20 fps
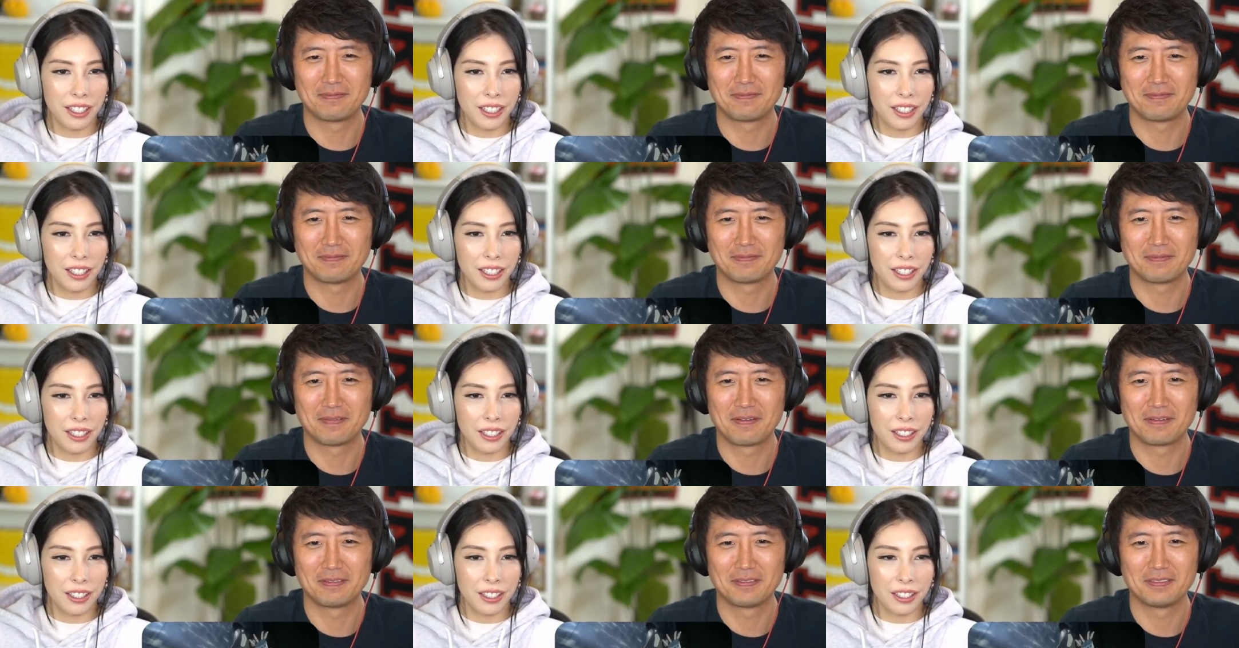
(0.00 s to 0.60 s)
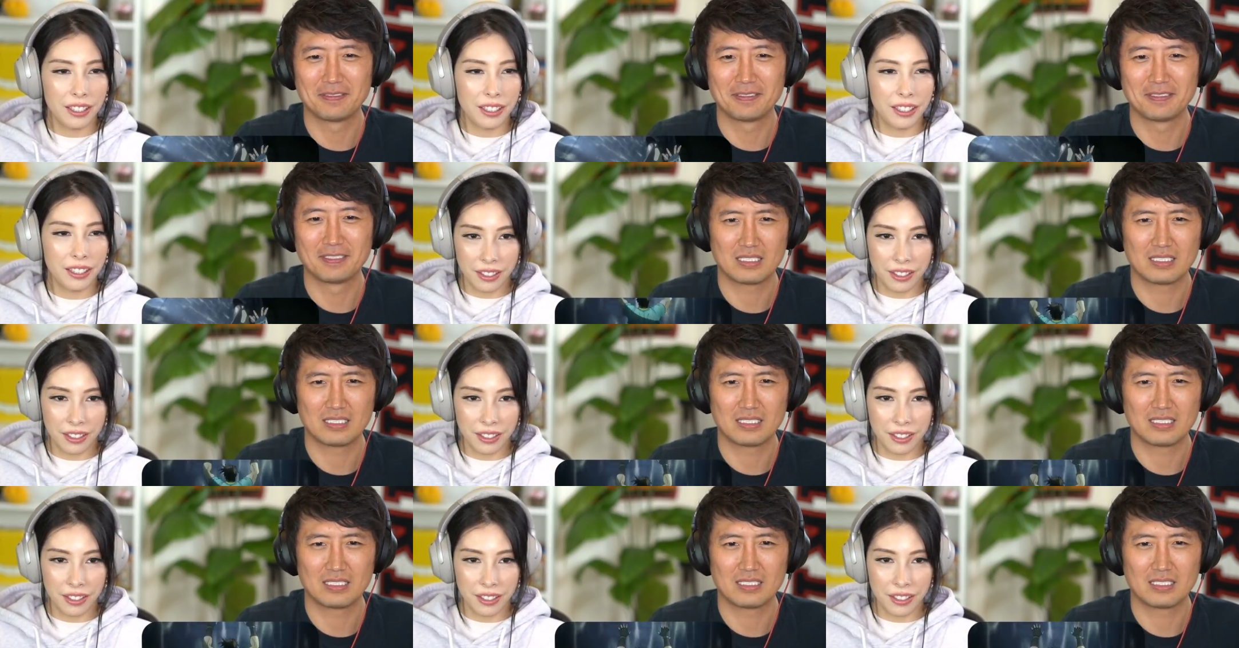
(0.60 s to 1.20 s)

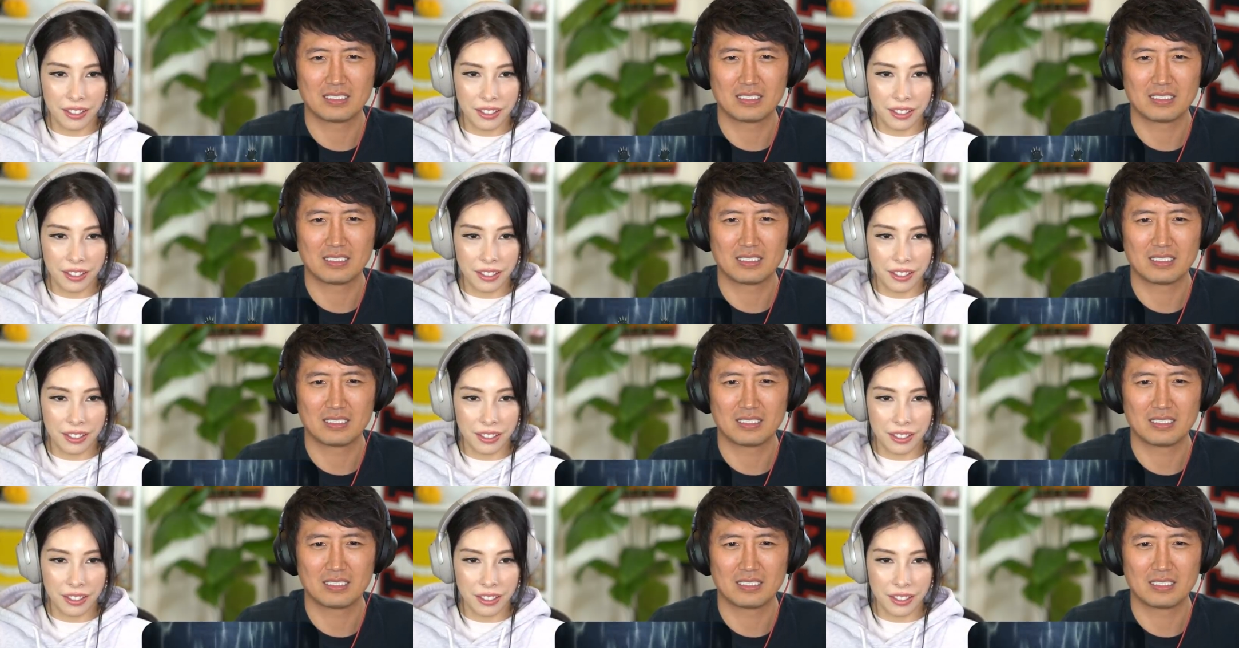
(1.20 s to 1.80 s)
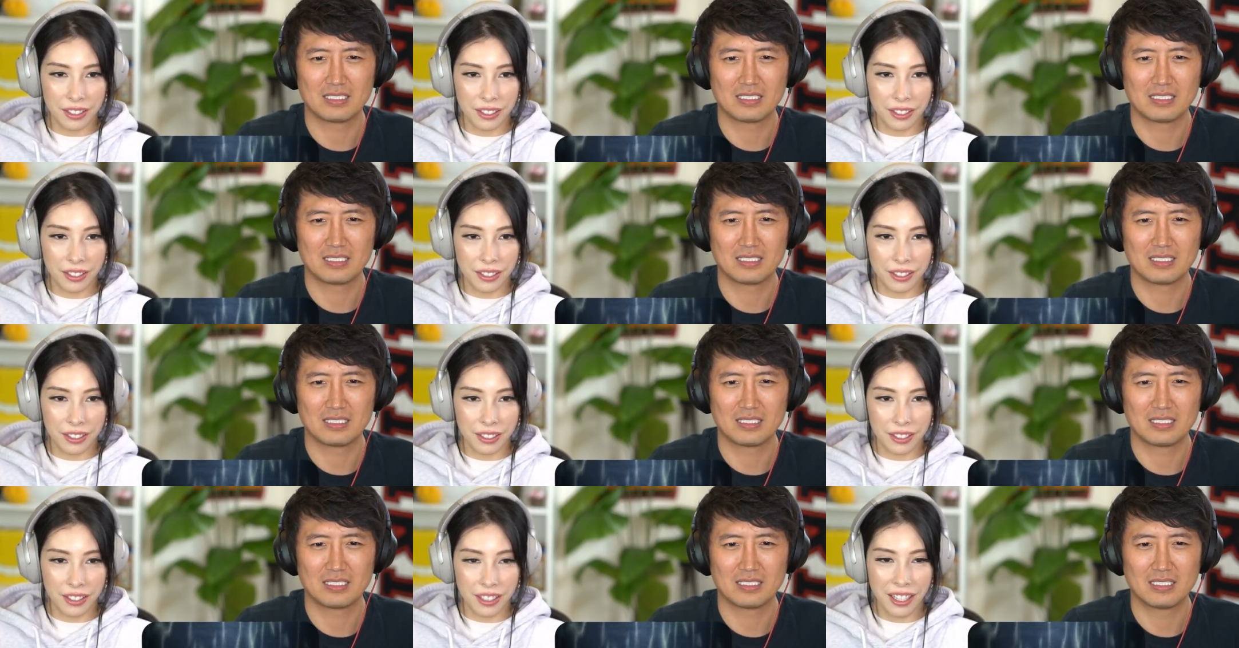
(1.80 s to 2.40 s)

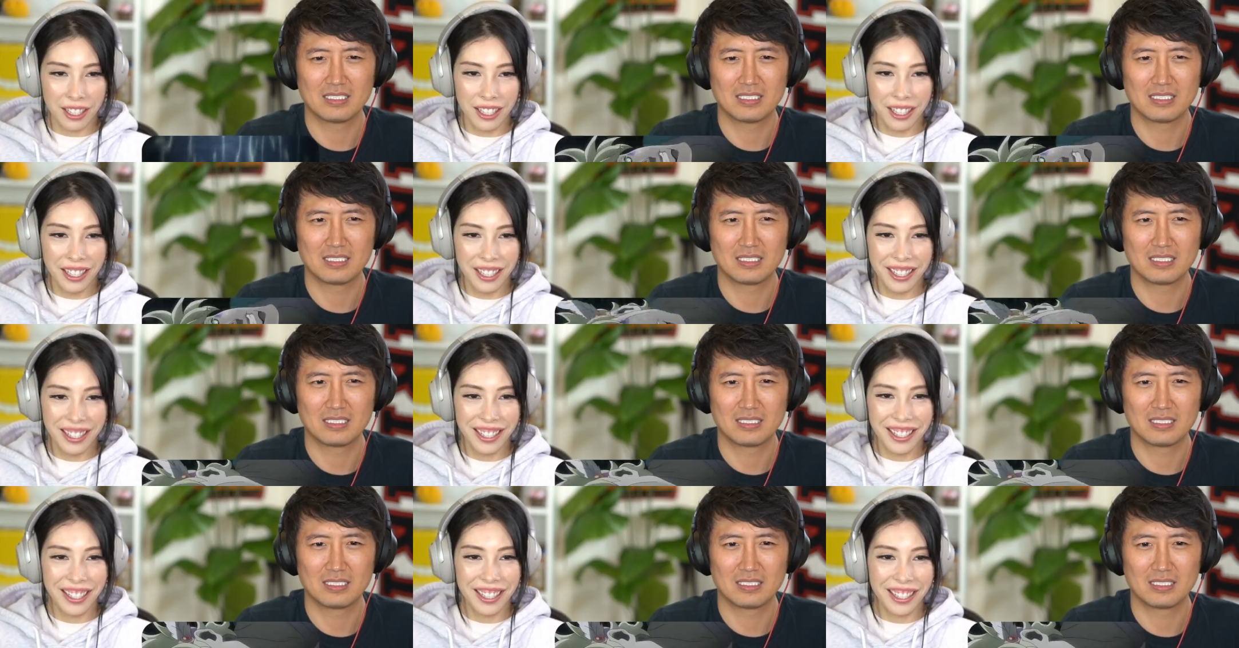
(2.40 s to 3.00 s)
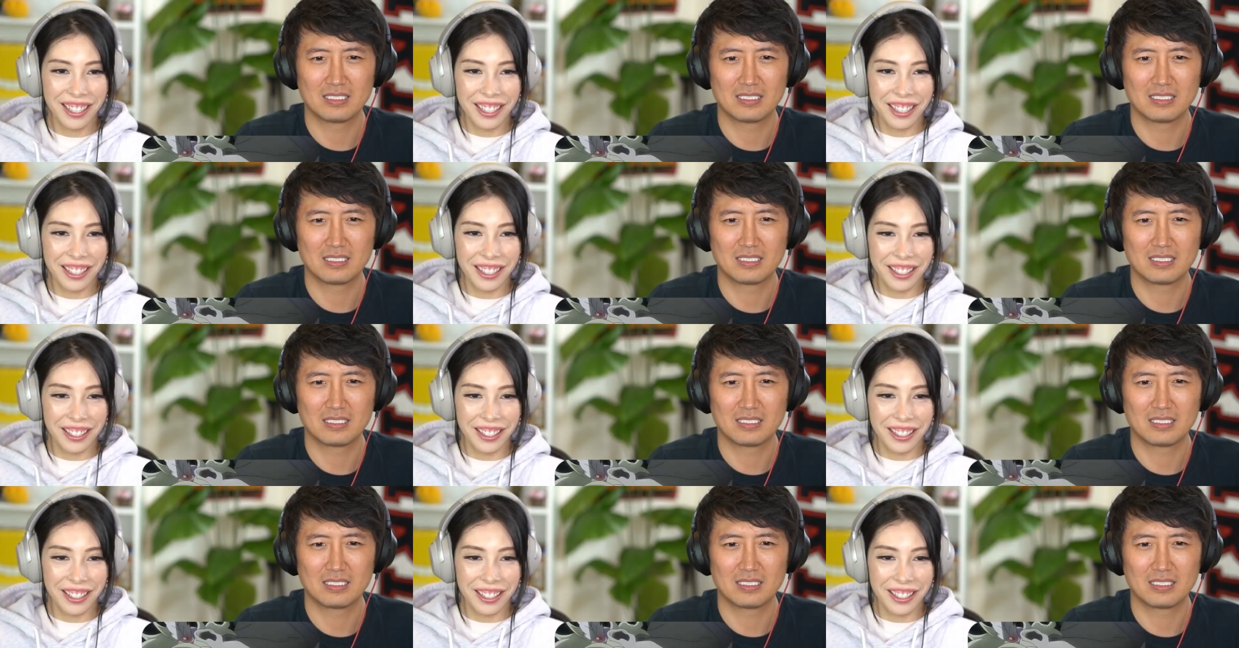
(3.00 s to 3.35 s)
[no speech]